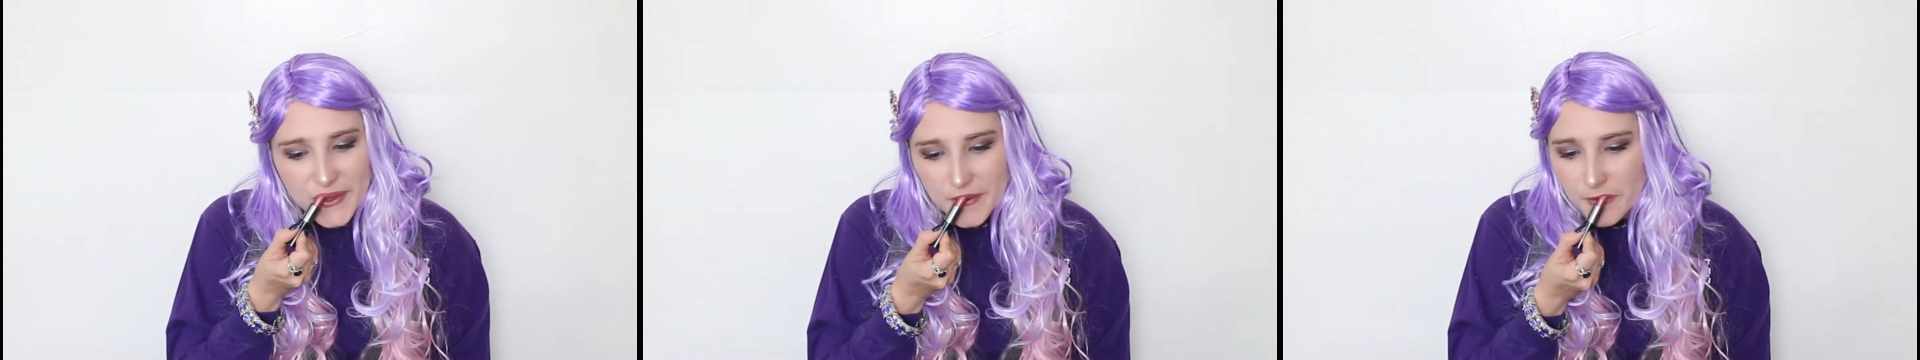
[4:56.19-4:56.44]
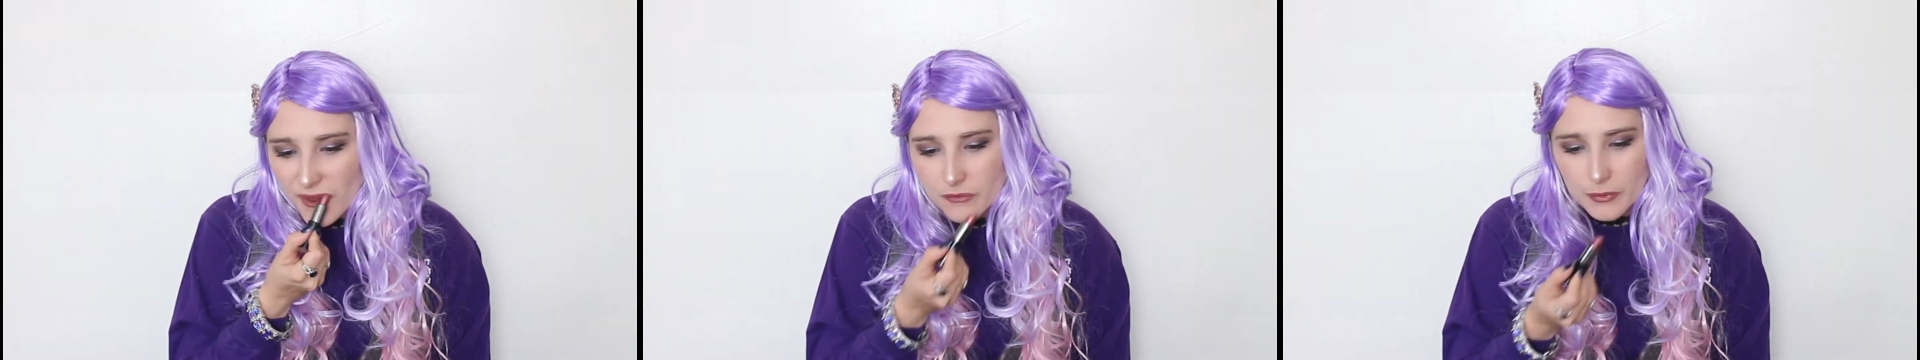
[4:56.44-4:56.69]

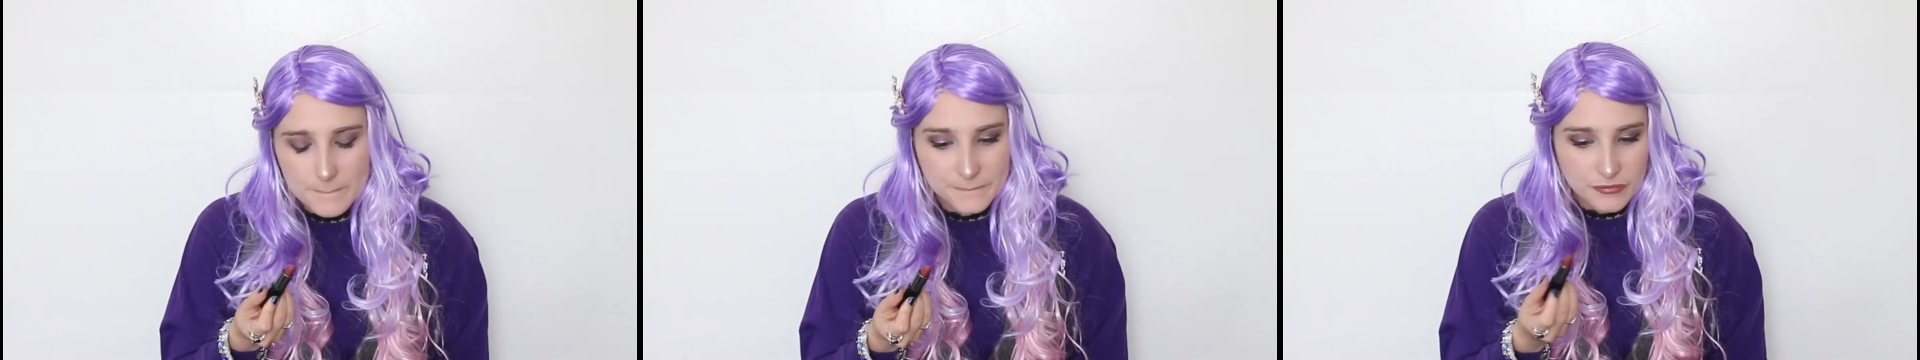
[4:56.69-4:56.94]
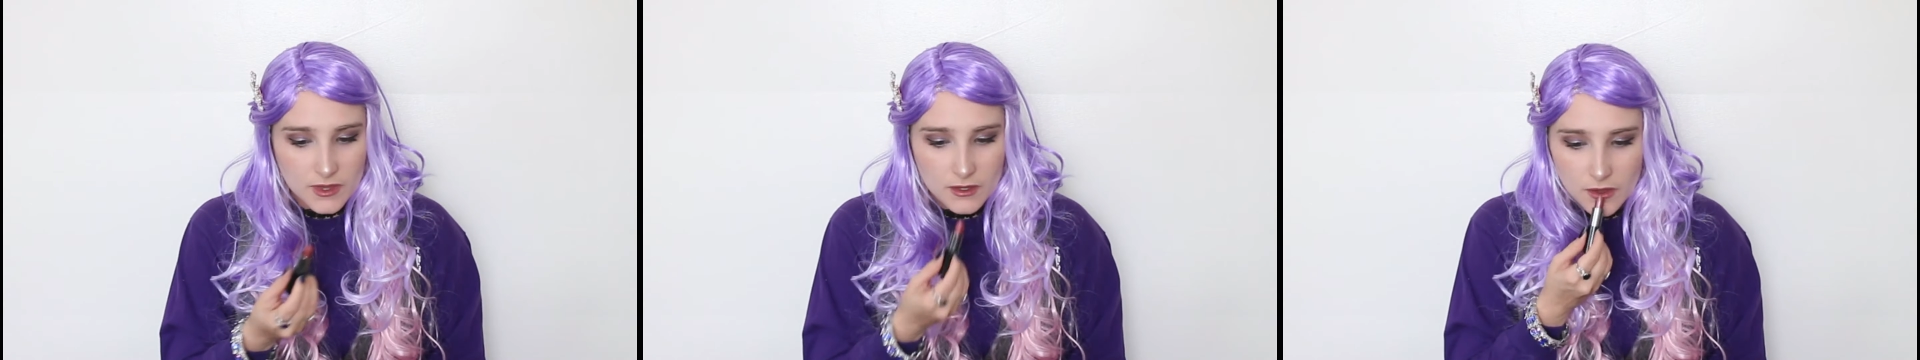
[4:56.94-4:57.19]
just
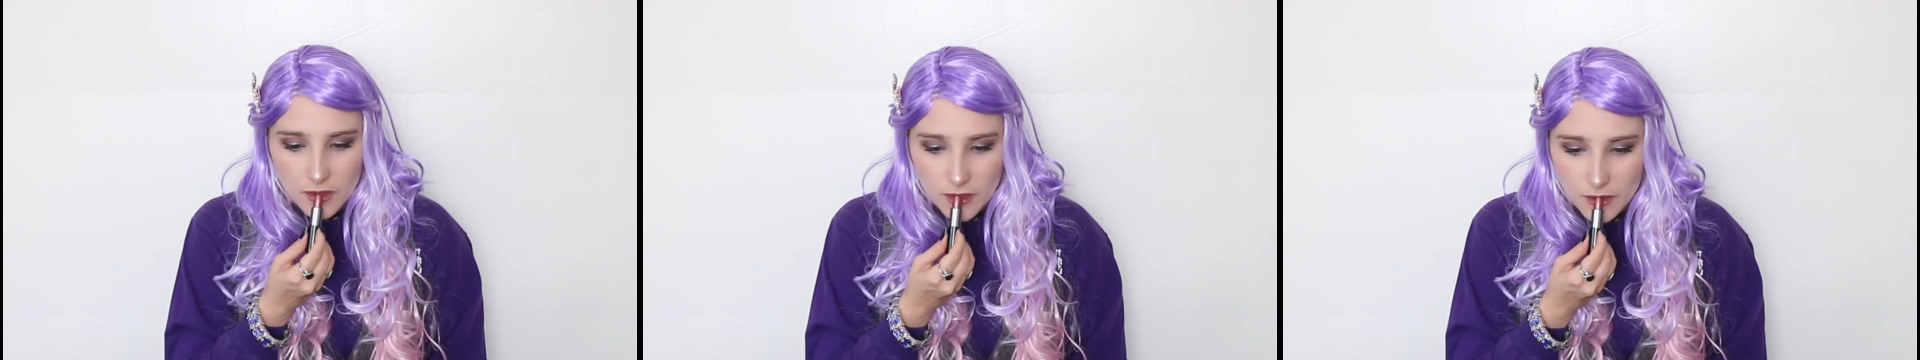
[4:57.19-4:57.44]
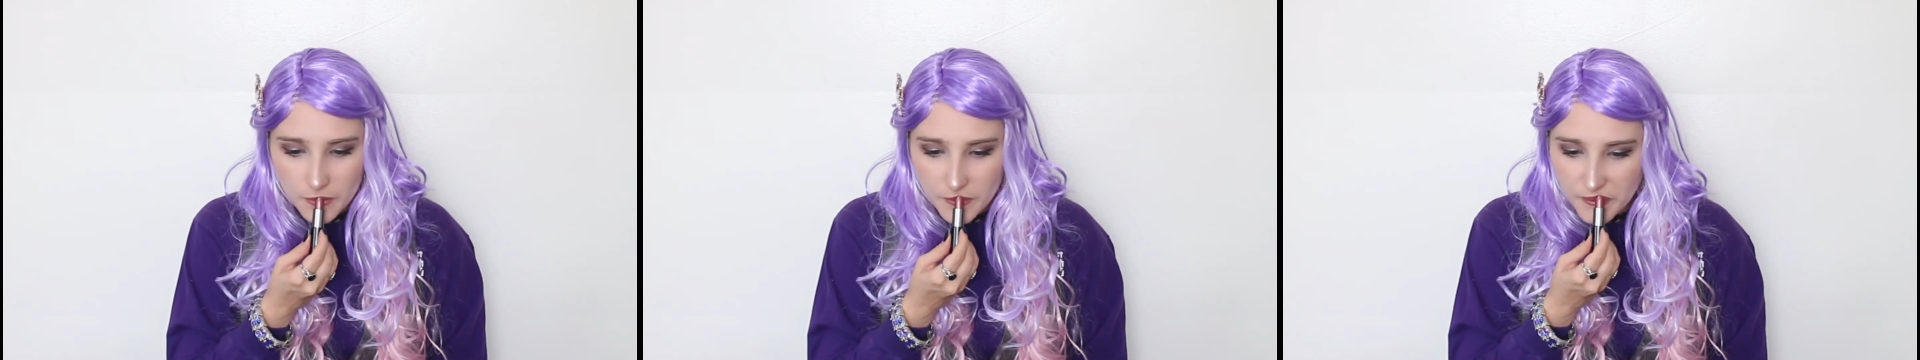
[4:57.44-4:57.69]
applied
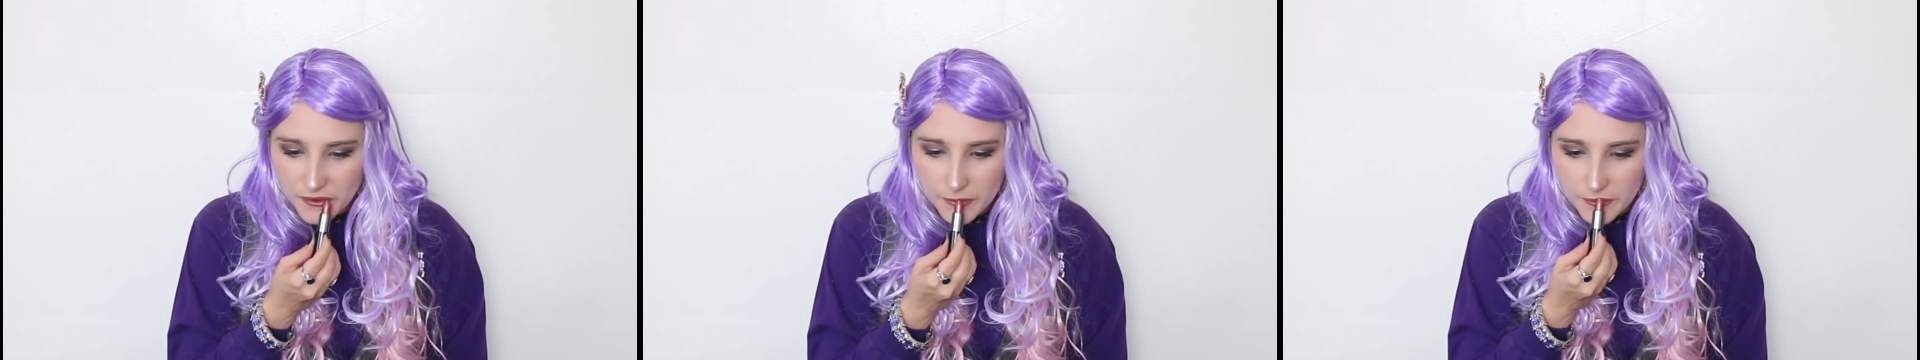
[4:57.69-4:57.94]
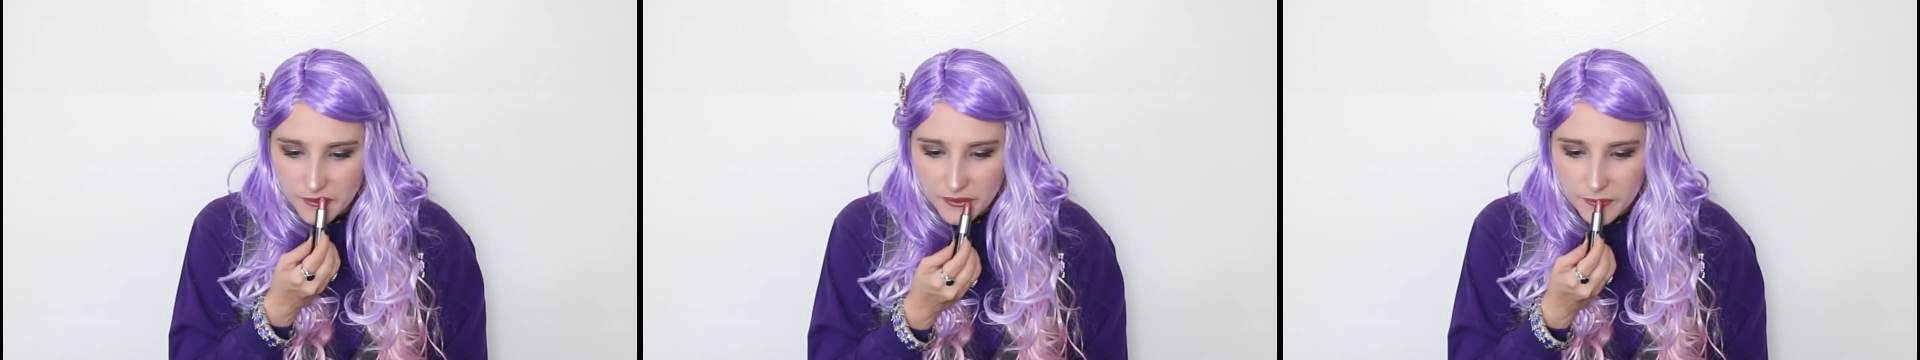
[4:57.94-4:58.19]
both of
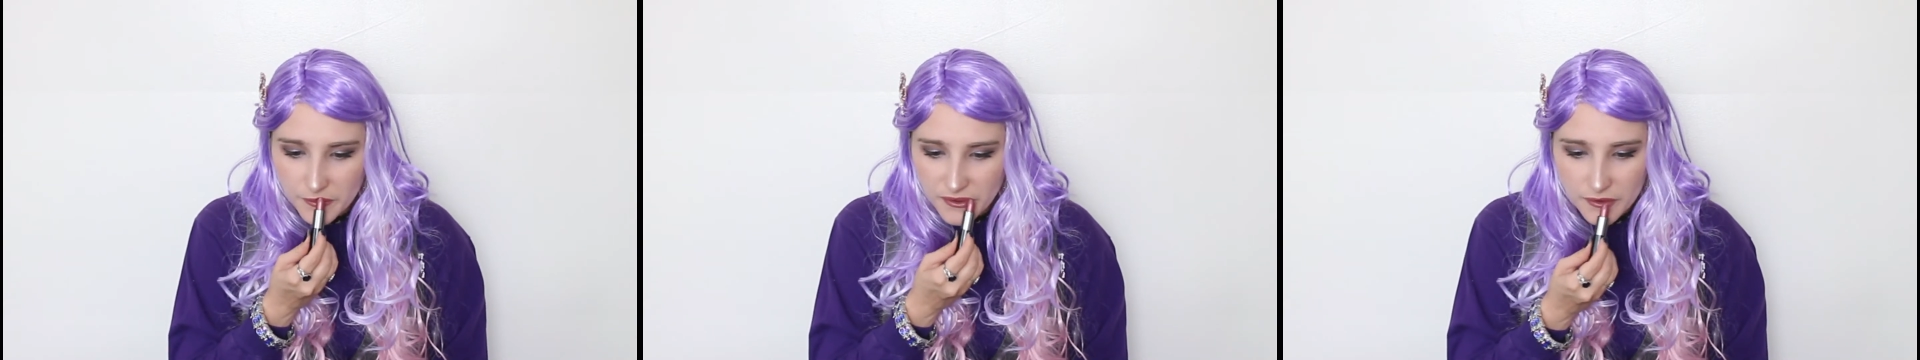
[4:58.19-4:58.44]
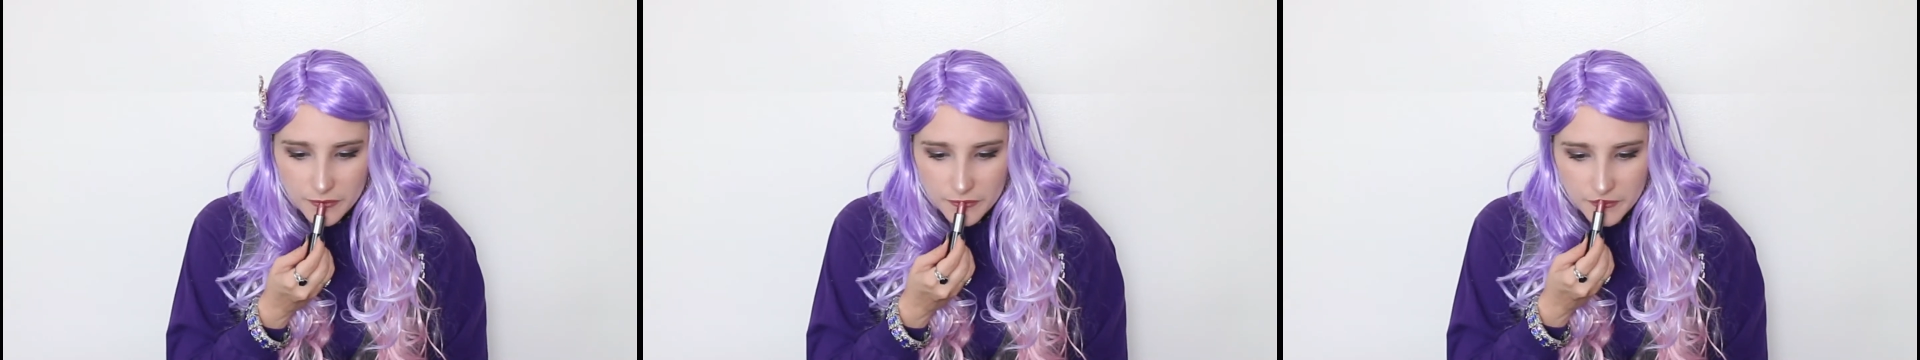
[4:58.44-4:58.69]
these.